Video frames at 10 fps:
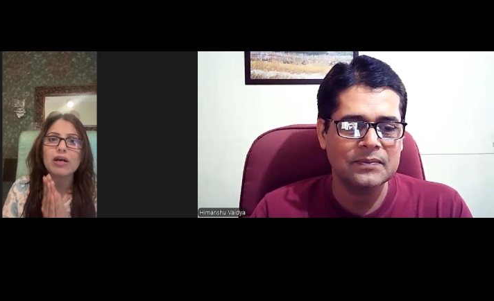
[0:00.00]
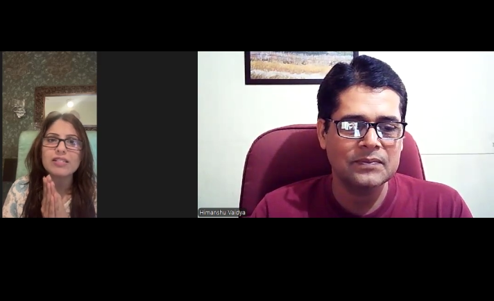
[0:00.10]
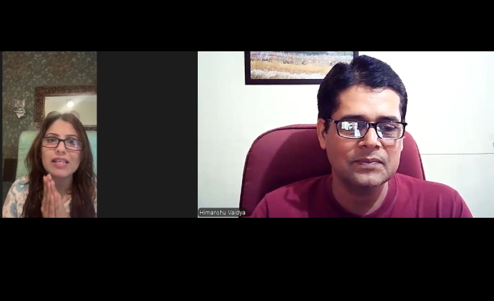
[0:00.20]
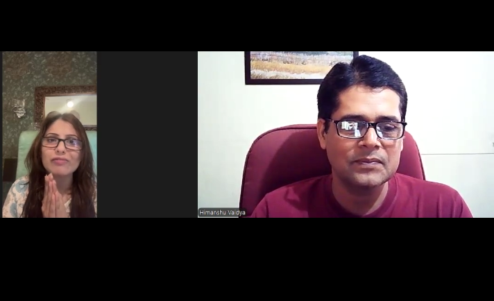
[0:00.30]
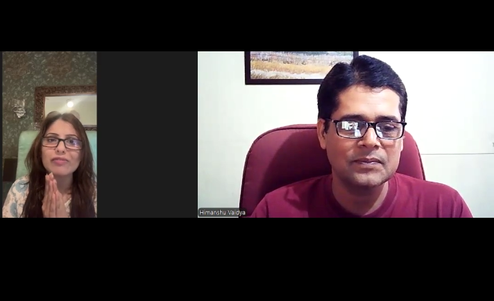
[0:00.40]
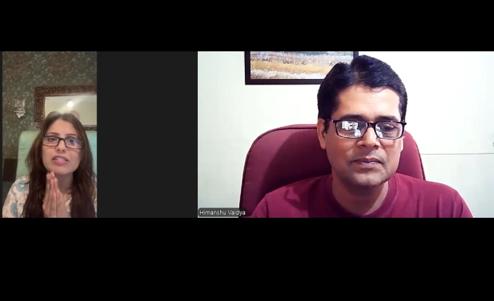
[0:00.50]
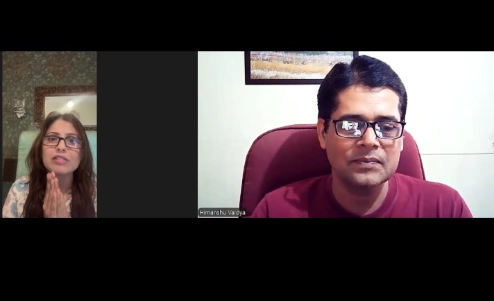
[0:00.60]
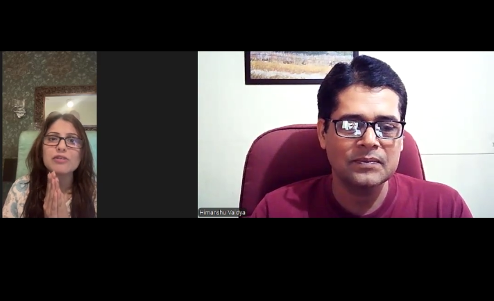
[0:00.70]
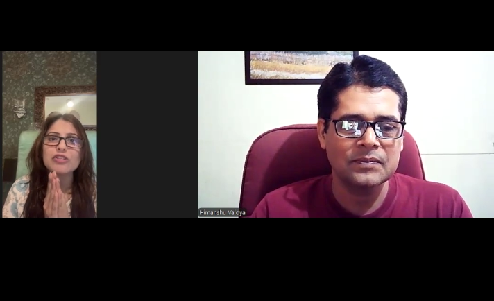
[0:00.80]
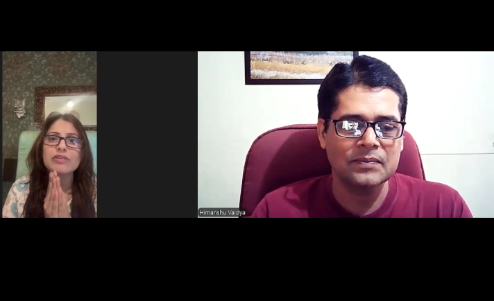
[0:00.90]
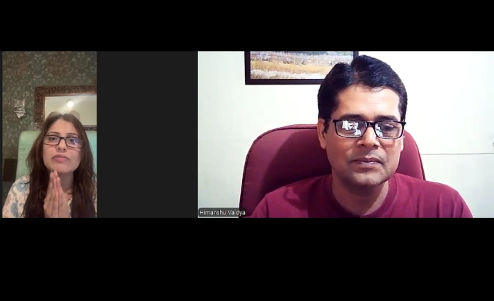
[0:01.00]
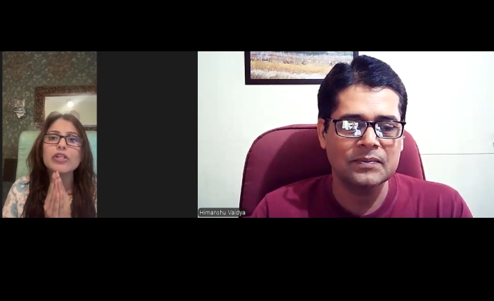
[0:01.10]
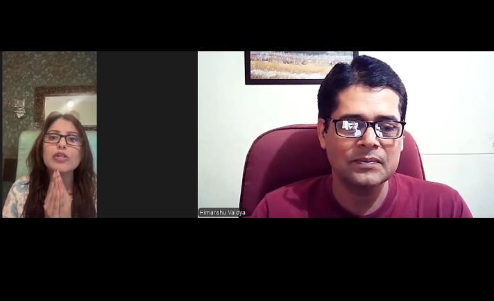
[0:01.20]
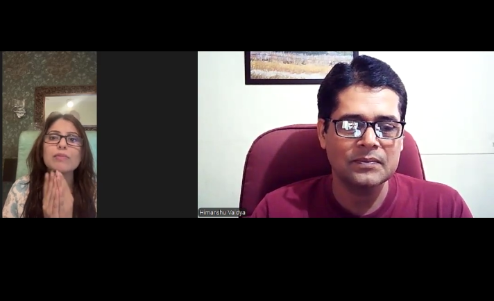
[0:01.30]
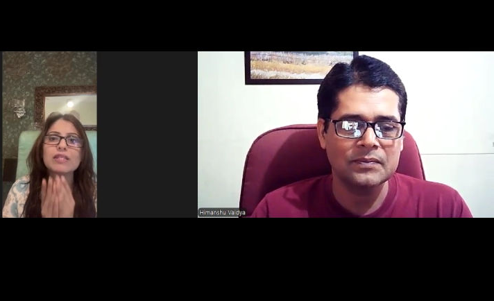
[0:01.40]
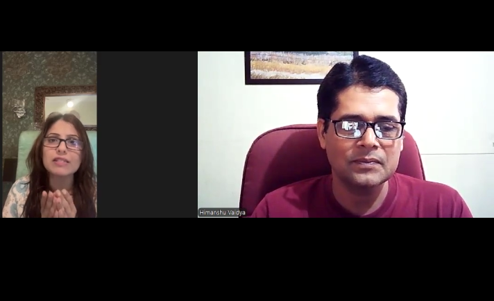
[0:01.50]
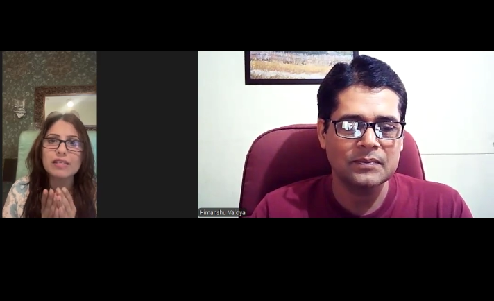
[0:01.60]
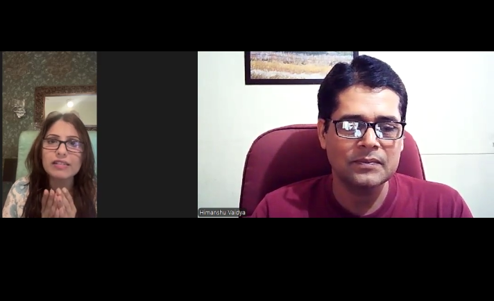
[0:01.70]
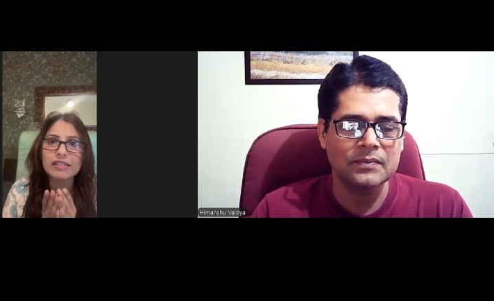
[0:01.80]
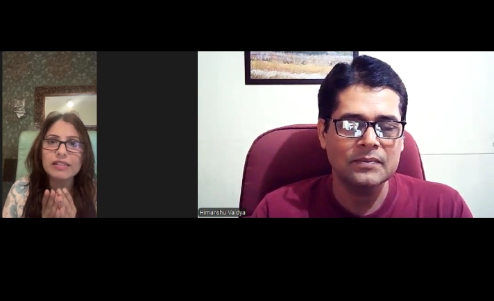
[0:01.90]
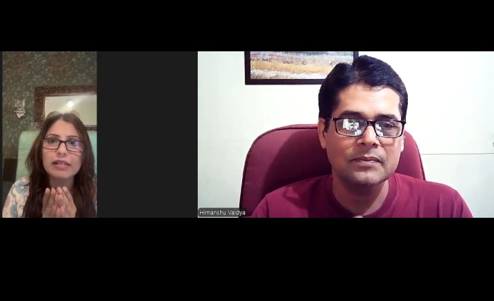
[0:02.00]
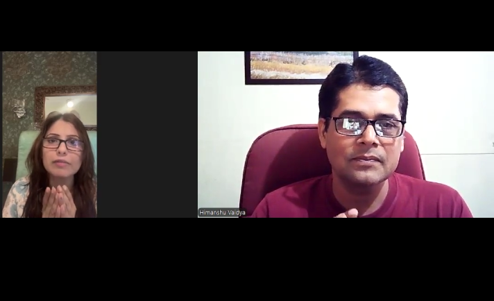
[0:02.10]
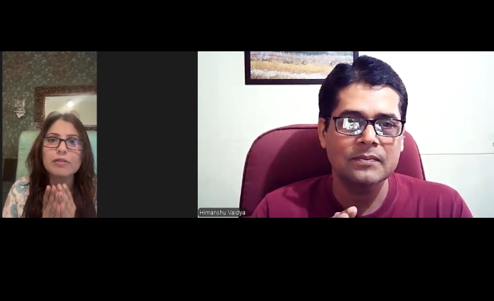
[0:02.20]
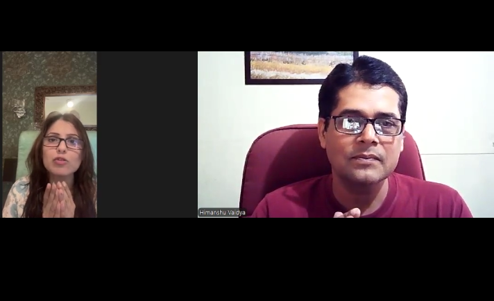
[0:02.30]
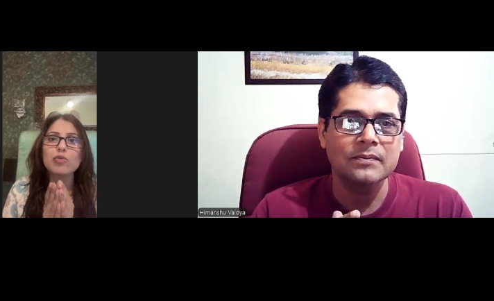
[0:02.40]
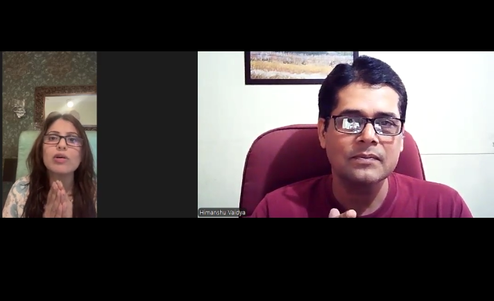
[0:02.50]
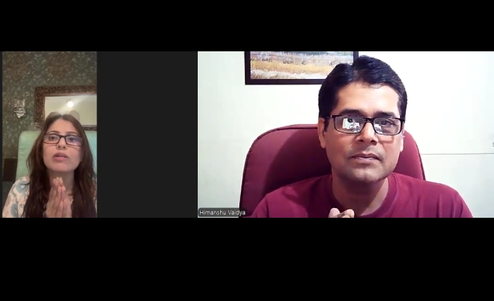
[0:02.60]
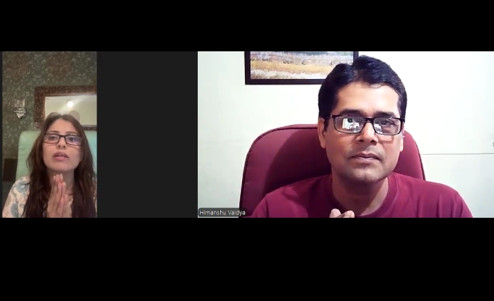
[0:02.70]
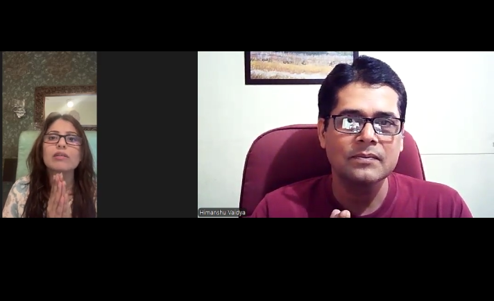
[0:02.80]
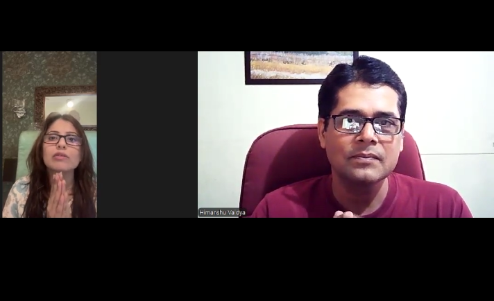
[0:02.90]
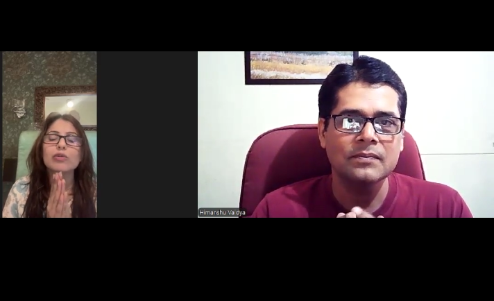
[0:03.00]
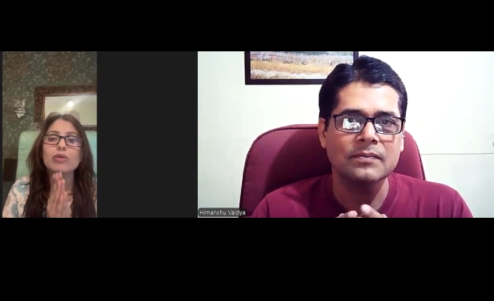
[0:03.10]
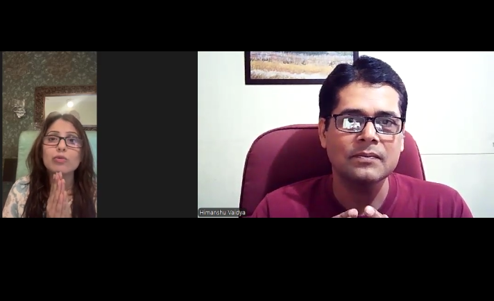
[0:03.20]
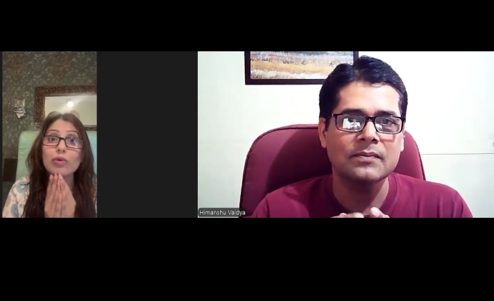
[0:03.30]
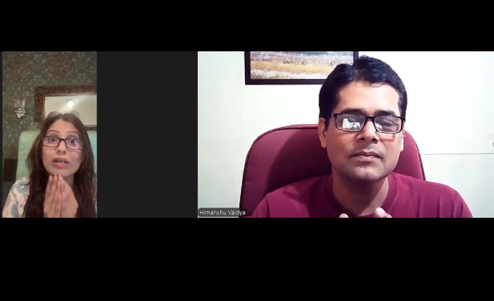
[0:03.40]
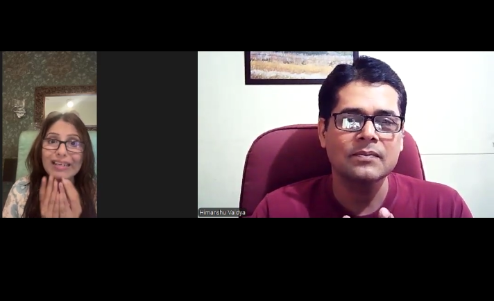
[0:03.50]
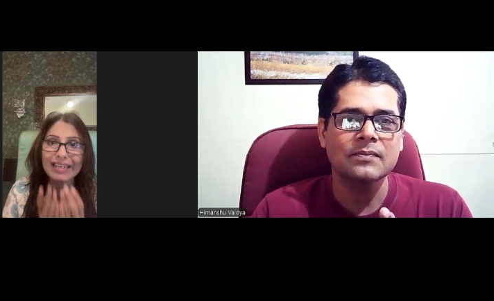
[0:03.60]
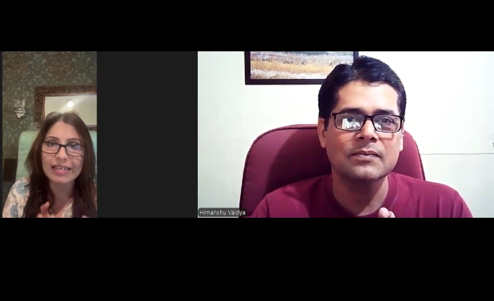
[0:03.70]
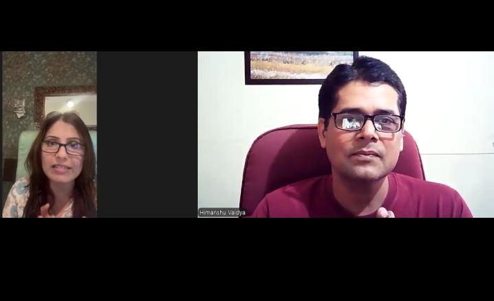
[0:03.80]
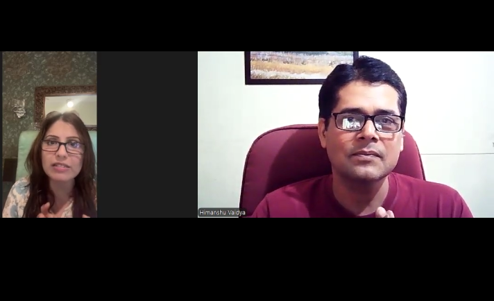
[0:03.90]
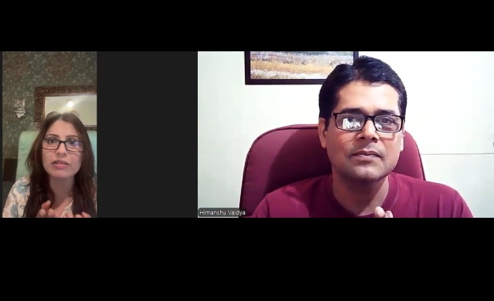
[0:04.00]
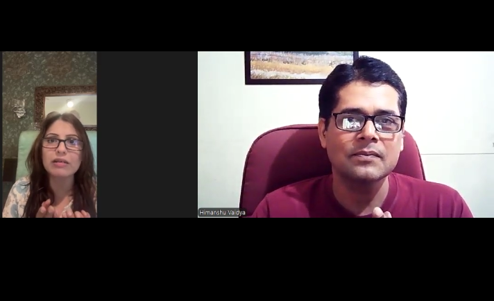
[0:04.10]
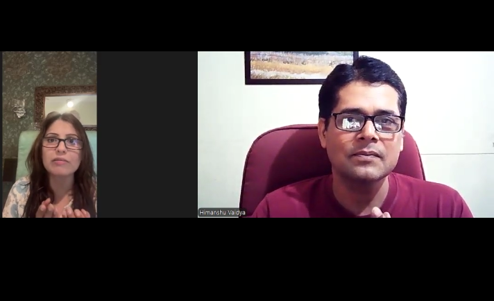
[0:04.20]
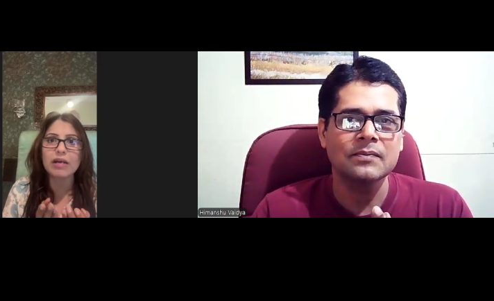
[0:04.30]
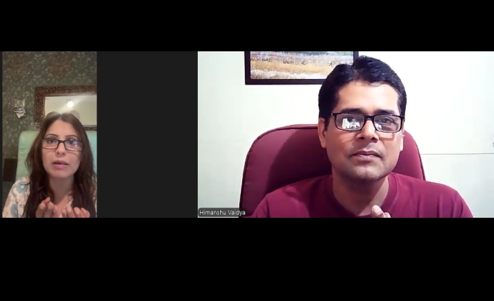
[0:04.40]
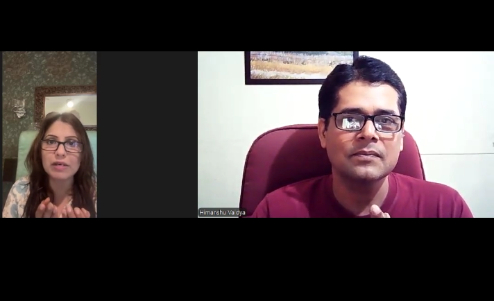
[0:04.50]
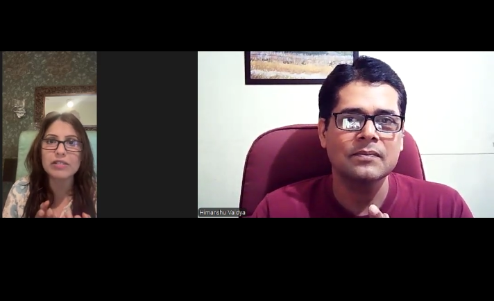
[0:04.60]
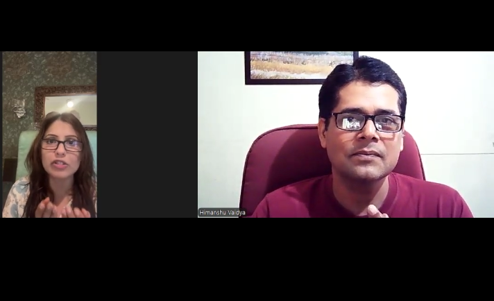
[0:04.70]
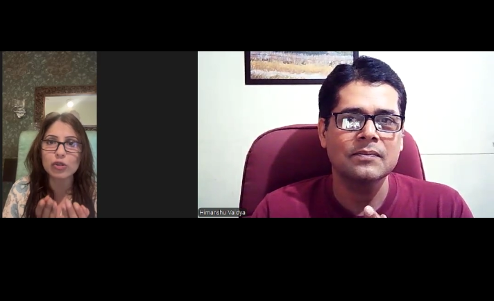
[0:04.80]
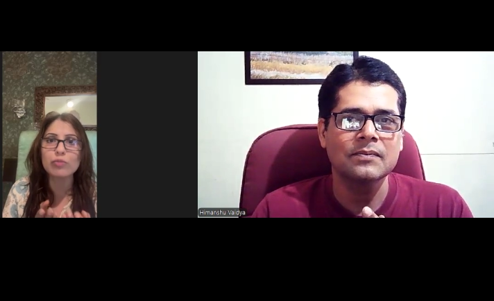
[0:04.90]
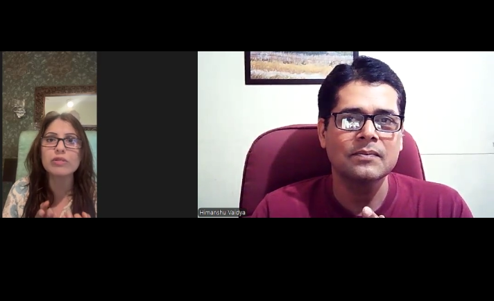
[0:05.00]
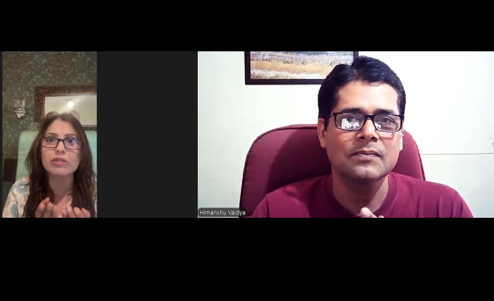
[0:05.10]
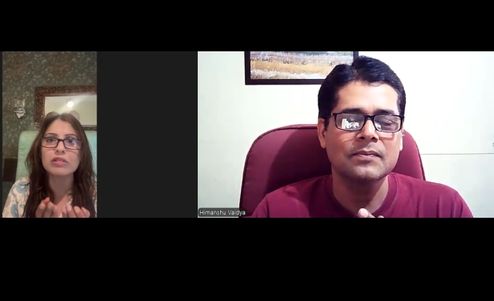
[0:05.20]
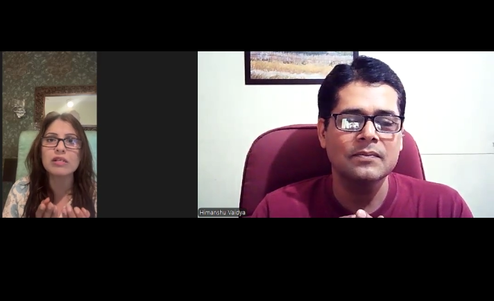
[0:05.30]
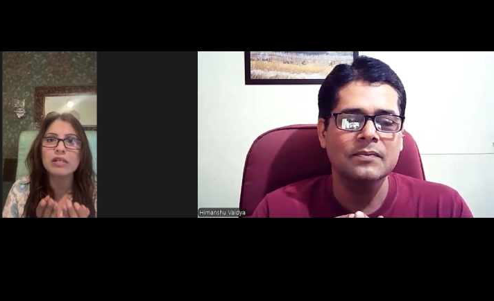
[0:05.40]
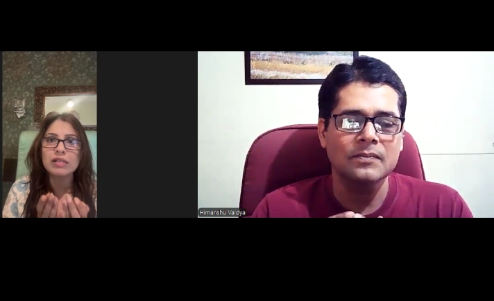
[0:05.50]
Speaker 1: ours, and one especially with the domesticated animals who are raised amongst humans.